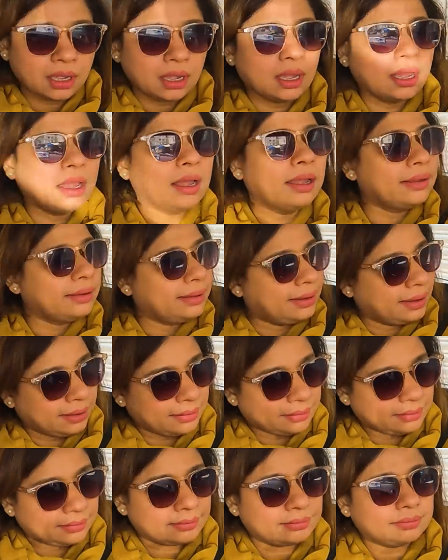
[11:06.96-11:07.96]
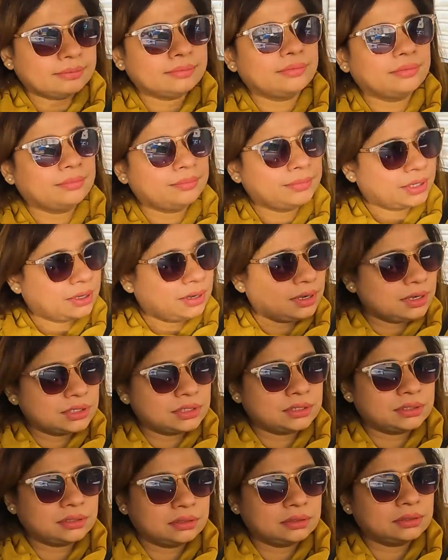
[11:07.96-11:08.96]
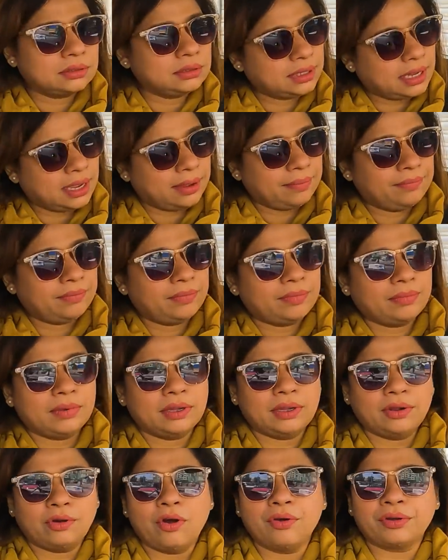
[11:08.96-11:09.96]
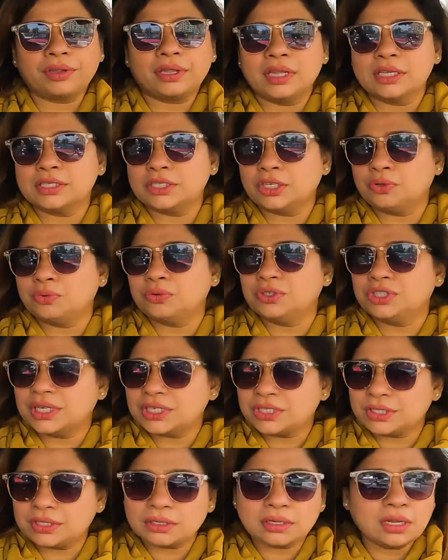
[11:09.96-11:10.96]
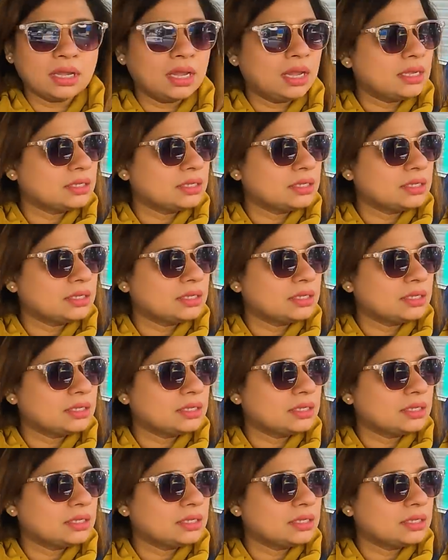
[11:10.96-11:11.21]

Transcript: Okay. Yeah. Fair. Let's do the right way. Yeah. Right. Honking is a rude gesture.